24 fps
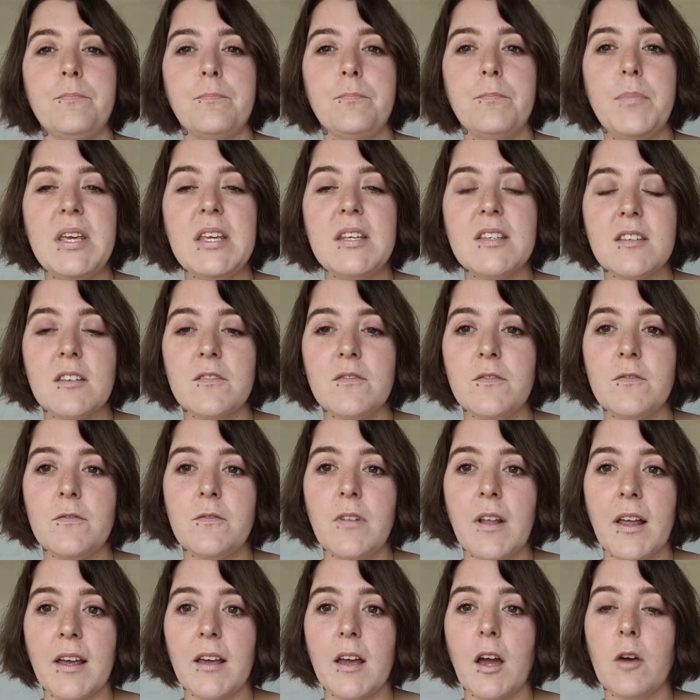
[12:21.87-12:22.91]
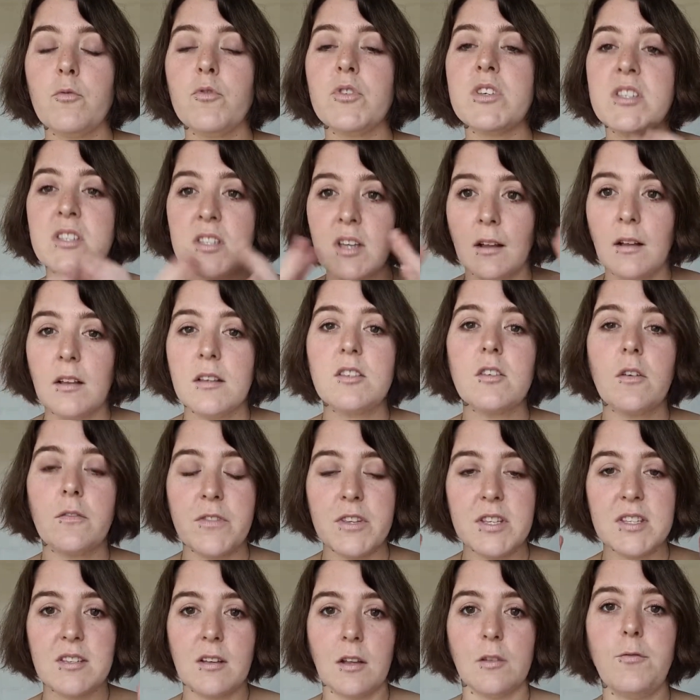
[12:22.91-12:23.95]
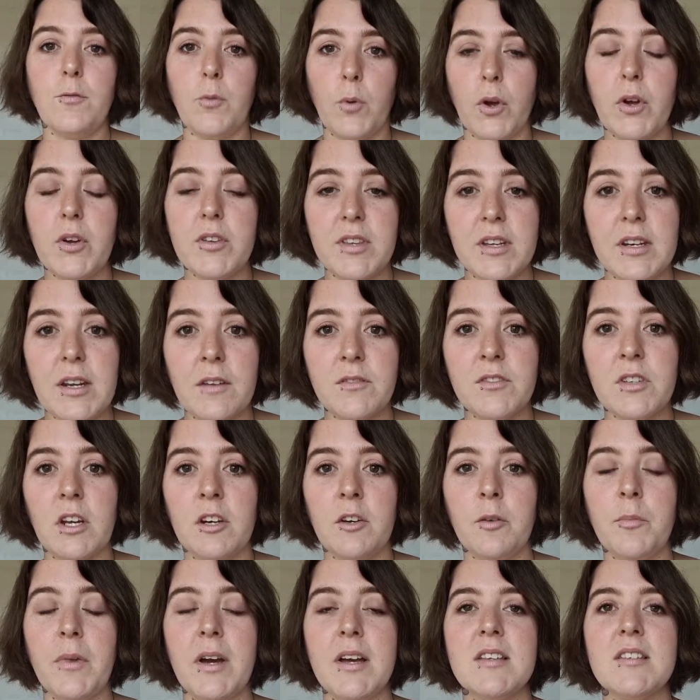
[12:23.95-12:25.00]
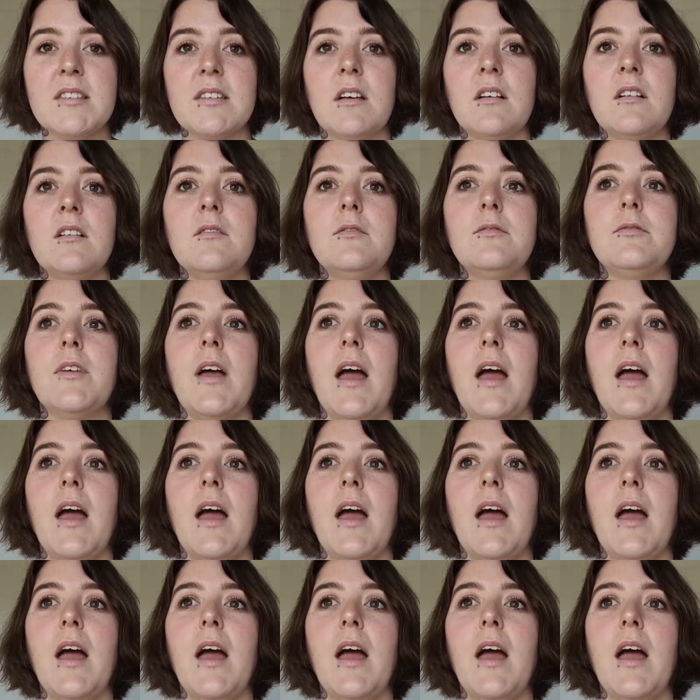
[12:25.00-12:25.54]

piece of, like, a result of the self-work that I've done on myself.